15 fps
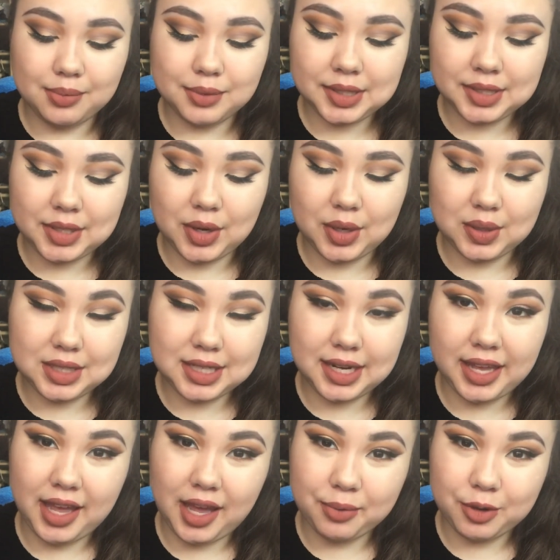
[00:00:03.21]
So
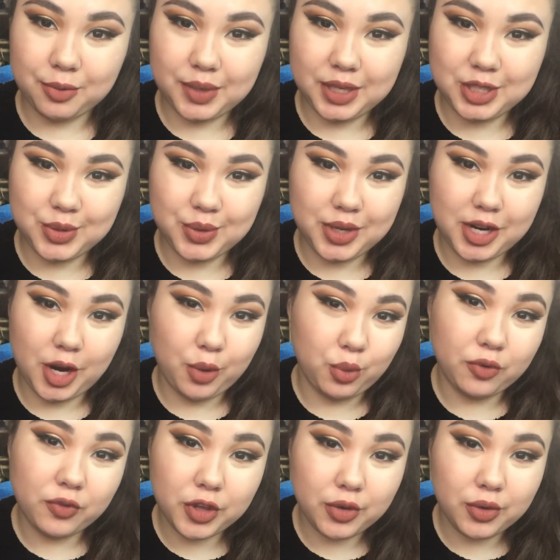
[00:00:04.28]
today I'm going to be doing a
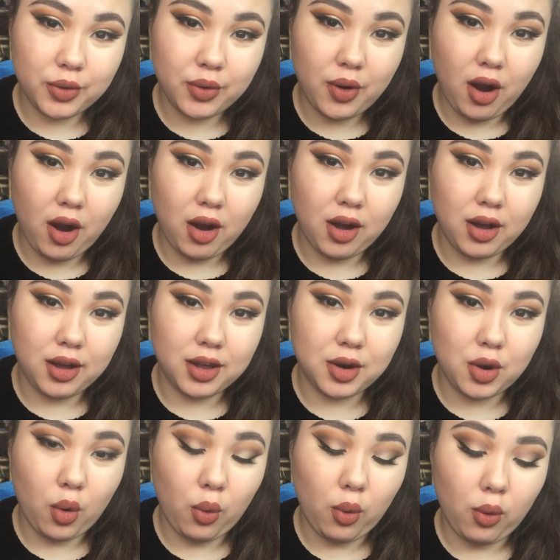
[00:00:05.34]
review
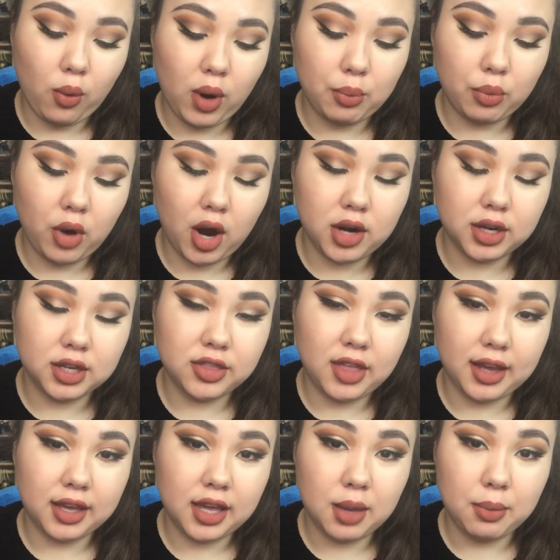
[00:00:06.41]
on one product
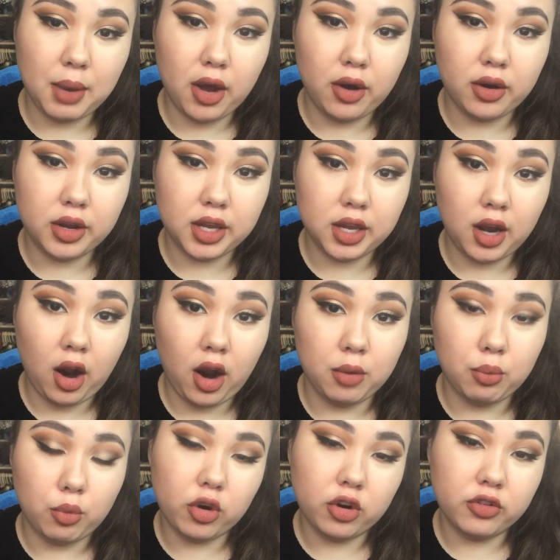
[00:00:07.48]
that came out
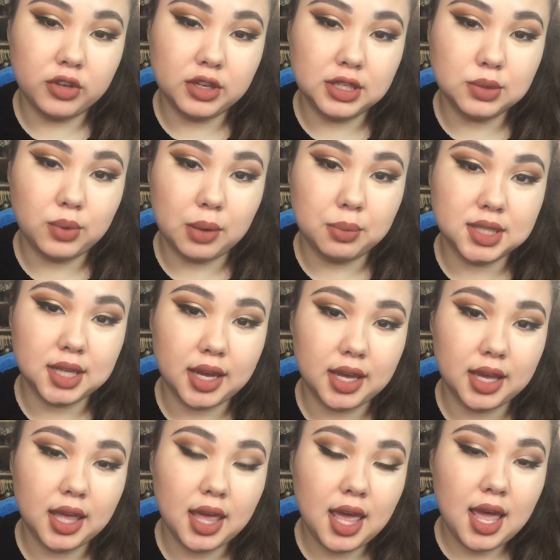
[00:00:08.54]
on Morphe's
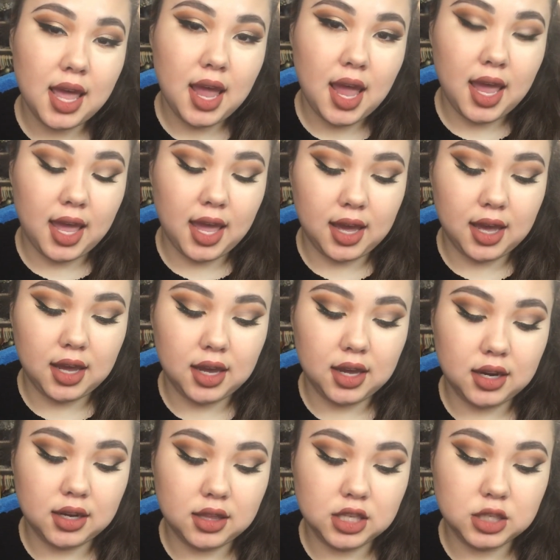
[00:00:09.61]
website,
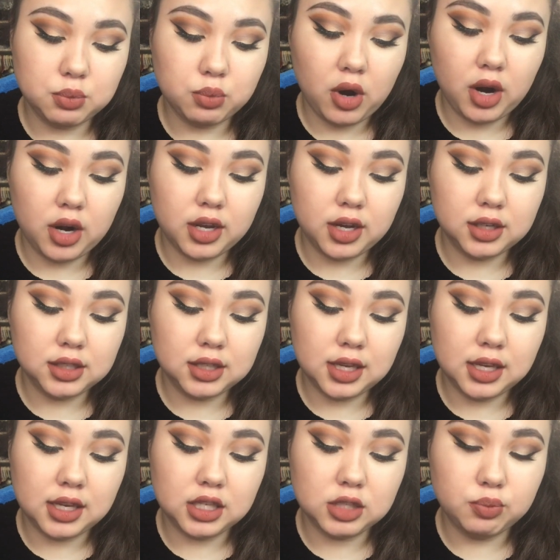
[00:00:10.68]
and this product
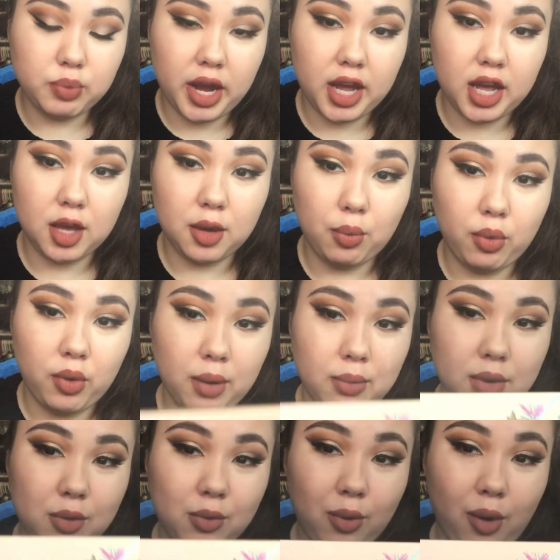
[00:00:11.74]
is by
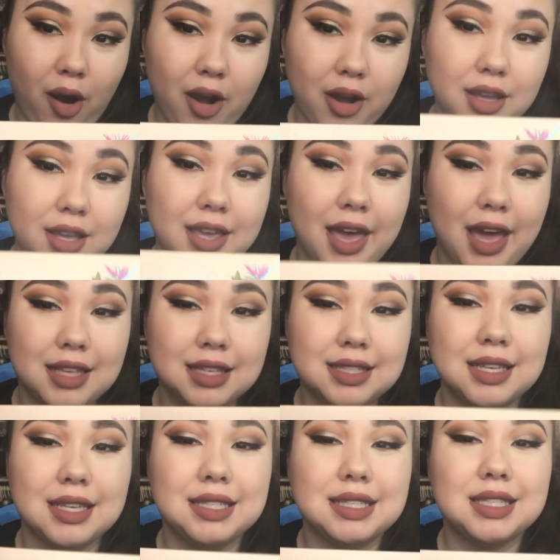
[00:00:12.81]
Bretman Rock.
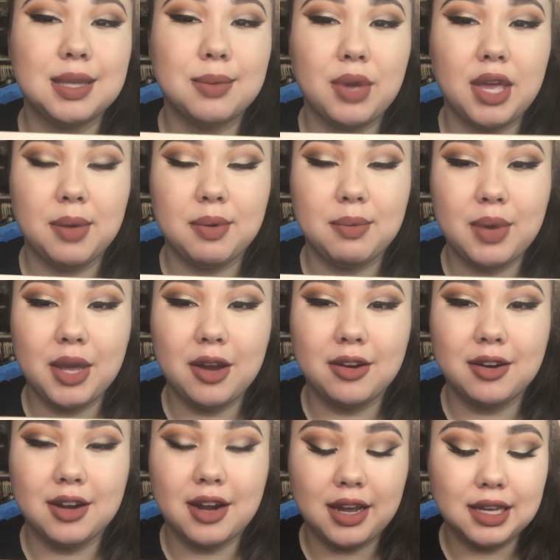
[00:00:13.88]
Yes, it's the Babe in
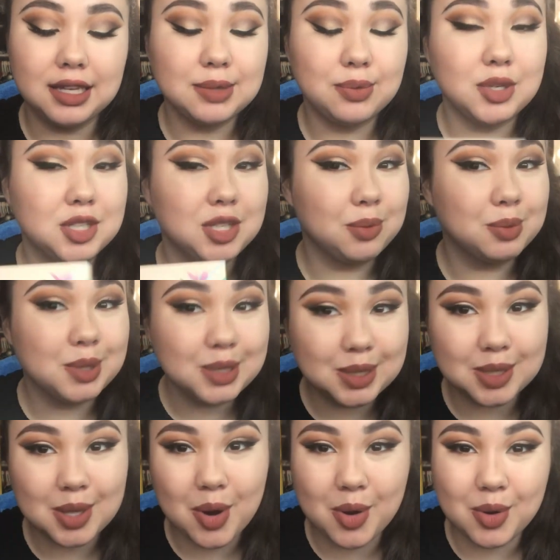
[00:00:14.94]
Paradise, which I'm
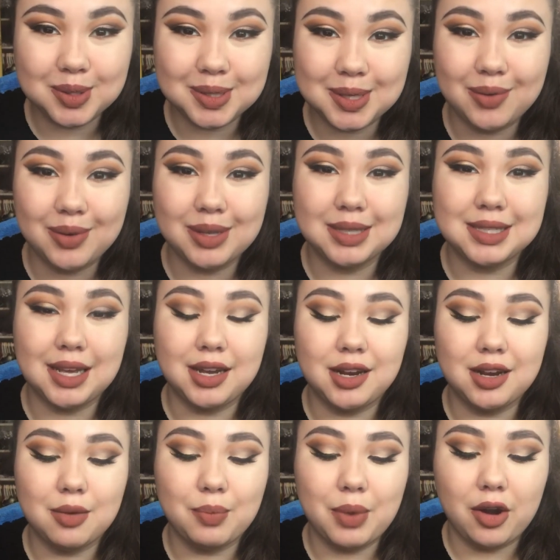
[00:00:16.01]
so
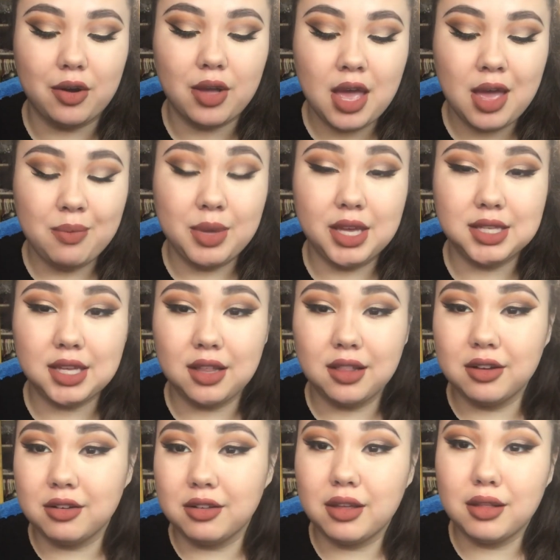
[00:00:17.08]
excited about because I
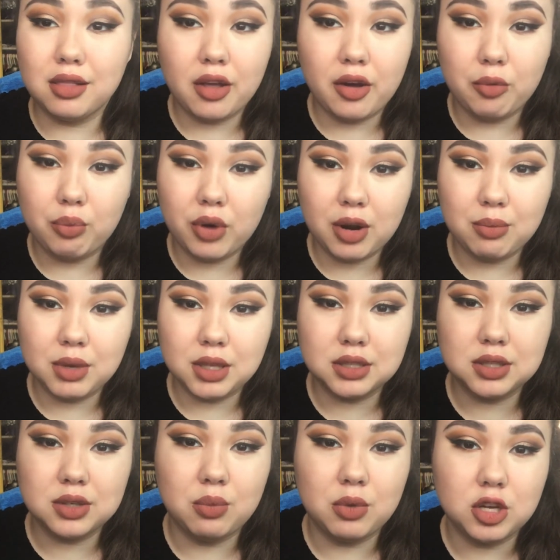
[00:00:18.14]
literally love Bretman
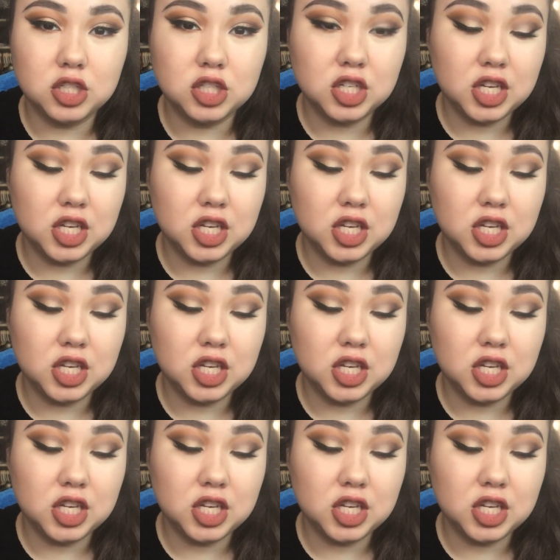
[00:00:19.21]
so much.